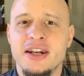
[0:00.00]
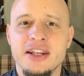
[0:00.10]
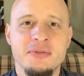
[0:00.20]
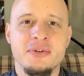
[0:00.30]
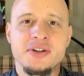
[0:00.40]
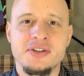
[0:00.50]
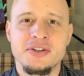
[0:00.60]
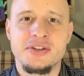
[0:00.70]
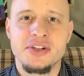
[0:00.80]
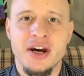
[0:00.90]
And then he runs
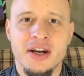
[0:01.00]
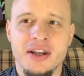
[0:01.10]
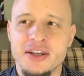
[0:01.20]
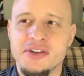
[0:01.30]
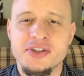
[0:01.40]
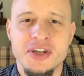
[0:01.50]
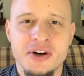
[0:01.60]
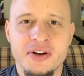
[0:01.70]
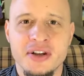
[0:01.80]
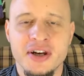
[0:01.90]
inside like he's
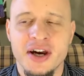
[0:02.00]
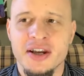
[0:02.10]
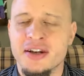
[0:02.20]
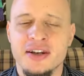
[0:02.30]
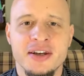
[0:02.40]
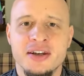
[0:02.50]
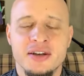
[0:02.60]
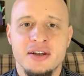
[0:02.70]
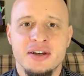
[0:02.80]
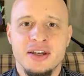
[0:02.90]
scared of the guy.
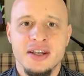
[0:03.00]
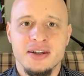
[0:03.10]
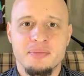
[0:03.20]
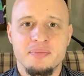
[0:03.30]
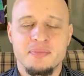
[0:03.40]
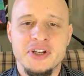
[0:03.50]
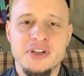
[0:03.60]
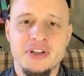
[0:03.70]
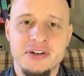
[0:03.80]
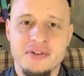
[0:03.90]
And the
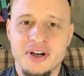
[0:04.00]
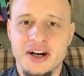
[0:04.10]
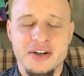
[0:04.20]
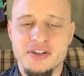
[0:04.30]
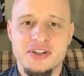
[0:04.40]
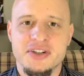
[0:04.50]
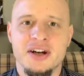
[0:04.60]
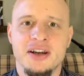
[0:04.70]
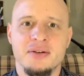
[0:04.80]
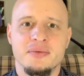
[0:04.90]
pizza delivery guy is just
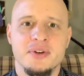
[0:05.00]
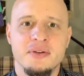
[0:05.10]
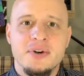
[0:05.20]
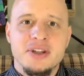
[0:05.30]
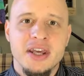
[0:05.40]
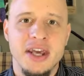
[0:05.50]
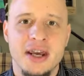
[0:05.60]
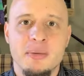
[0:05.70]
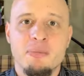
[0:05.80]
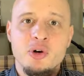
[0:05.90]
kind of like, what the
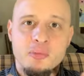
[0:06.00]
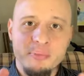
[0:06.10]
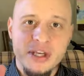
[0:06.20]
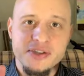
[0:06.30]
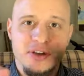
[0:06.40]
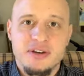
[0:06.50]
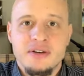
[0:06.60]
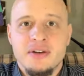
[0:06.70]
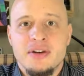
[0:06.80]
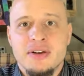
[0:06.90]
heck? Boom, pizza.
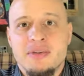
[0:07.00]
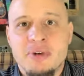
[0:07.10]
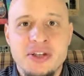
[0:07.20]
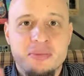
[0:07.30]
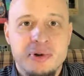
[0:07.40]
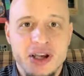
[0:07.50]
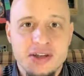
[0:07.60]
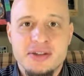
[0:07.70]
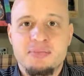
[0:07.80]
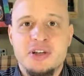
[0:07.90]
Pizza
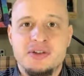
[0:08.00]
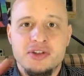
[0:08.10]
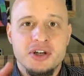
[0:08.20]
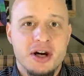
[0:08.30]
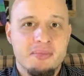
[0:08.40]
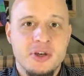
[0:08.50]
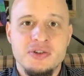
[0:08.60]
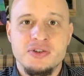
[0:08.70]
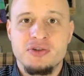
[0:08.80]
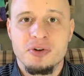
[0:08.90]
place, pizza shop,
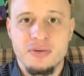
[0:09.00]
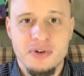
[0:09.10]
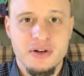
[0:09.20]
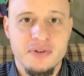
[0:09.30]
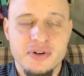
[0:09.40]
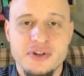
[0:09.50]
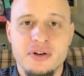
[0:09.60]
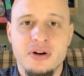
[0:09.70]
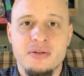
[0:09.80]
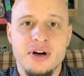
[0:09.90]
pizza joint, whatever it's
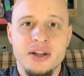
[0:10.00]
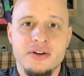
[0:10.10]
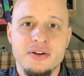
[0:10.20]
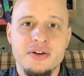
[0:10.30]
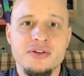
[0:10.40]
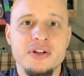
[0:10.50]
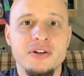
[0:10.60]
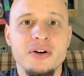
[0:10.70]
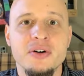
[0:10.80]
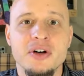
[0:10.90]
called, right there. There's the
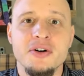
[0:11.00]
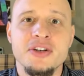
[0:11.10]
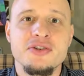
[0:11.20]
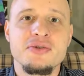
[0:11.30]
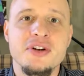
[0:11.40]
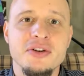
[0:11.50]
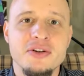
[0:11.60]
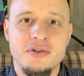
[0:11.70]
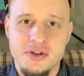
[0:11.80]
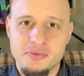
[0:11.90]
logo. Enjoy your
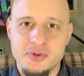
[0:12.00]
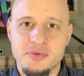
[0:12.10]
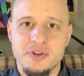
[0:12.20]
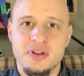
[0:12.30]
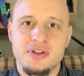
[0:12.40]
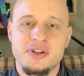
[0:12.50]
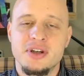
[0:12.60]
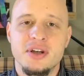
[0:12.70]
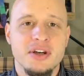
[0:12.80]
Christmas with us.